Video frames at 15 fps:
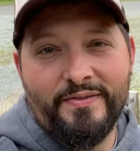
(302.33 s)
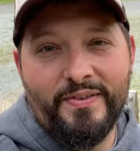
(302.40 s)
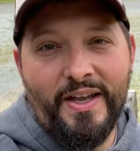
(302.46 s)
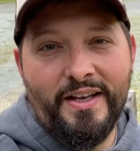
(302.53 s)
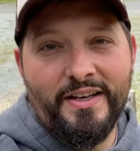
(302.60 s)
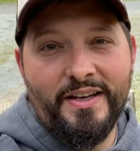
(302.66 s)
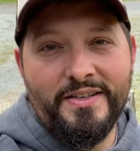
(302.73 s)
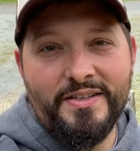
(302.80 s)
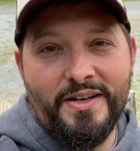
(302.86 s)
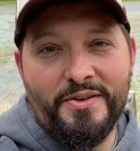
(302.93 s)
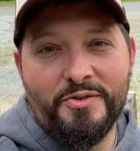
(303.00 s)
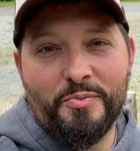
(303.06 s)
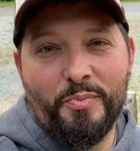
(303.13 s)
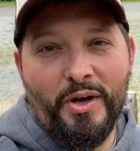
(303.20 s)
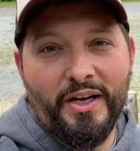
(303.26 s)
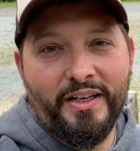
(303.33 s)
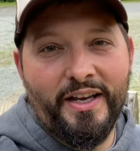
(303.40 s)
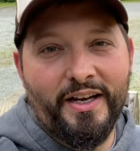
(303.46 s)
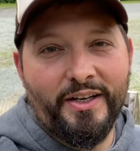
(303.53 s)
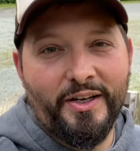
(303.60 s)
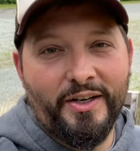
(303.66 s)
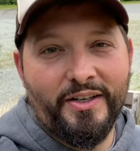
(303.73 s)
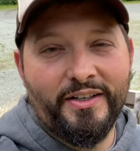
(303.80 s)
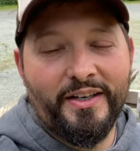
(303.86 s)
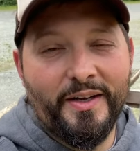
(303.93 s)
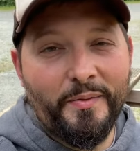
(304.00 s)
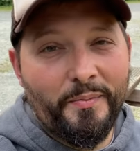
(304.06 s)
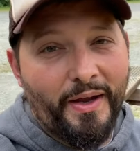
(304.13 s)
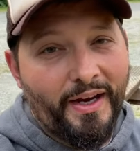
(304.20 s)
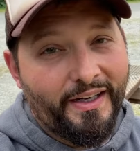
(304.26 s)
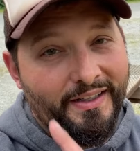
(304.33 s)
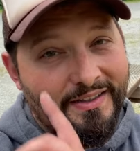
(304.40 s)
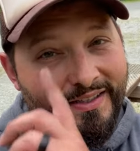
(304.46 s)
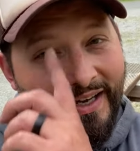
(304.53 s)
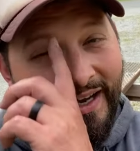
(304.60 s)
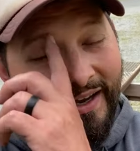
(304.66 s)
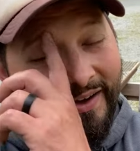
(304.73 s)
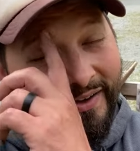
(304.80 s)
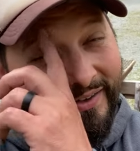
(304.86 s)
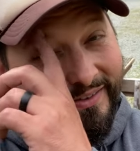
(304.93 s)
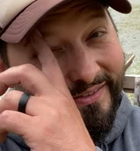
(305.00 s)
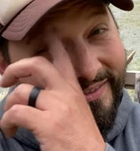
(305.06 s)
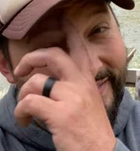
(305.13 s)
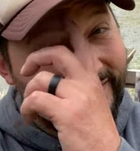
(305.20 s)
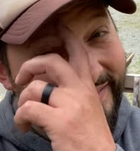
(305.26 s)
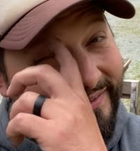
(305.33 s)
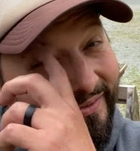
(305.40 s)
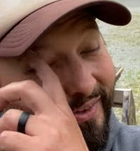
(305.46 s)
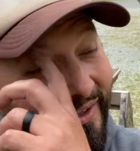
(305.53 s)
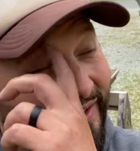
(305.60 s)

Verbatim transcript: Man, yesterday was a butt kicker. Getting back in town, work